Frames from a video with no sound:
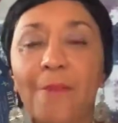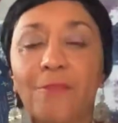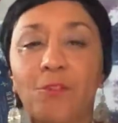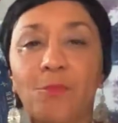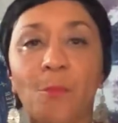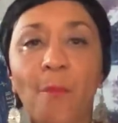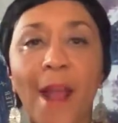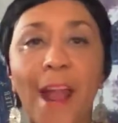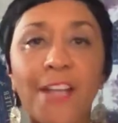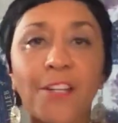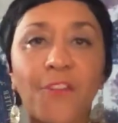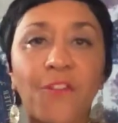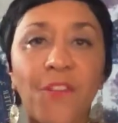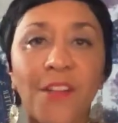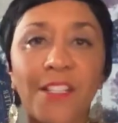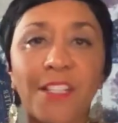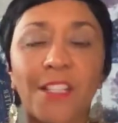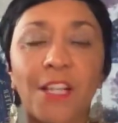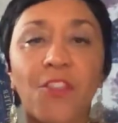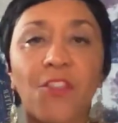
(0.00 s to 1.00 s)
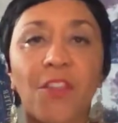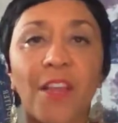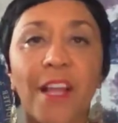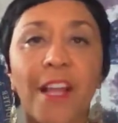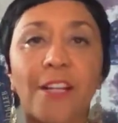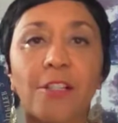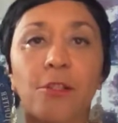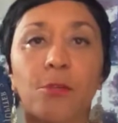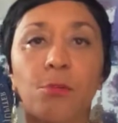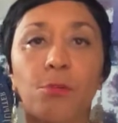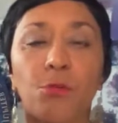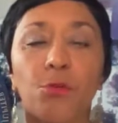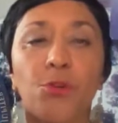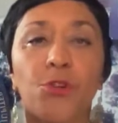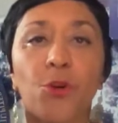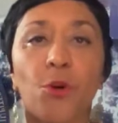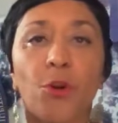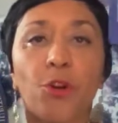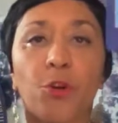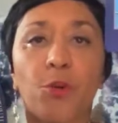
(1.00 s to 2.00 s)
manifesting things through
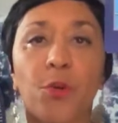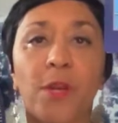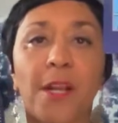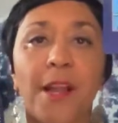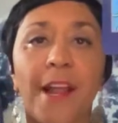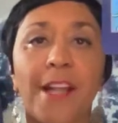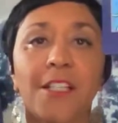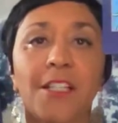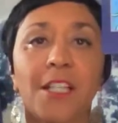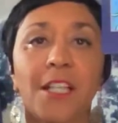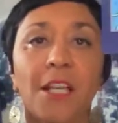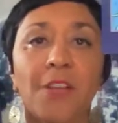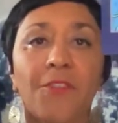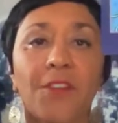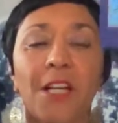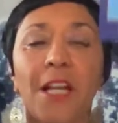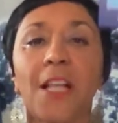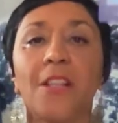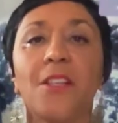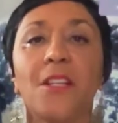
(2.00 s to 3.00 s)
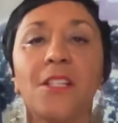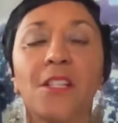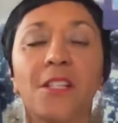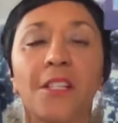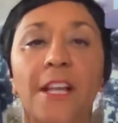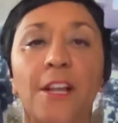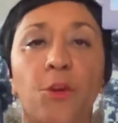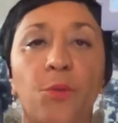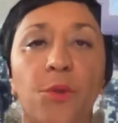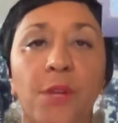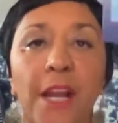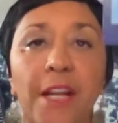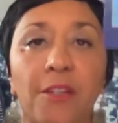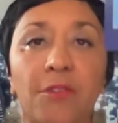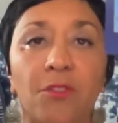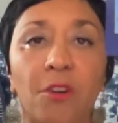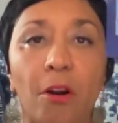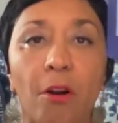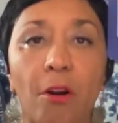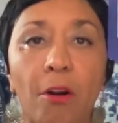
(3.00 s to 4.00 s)
your creativity. This is a
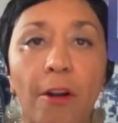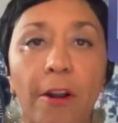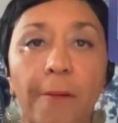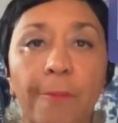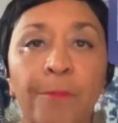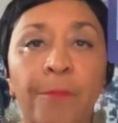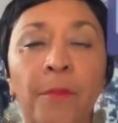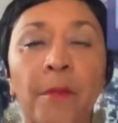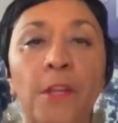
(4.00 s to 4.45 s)
creative card.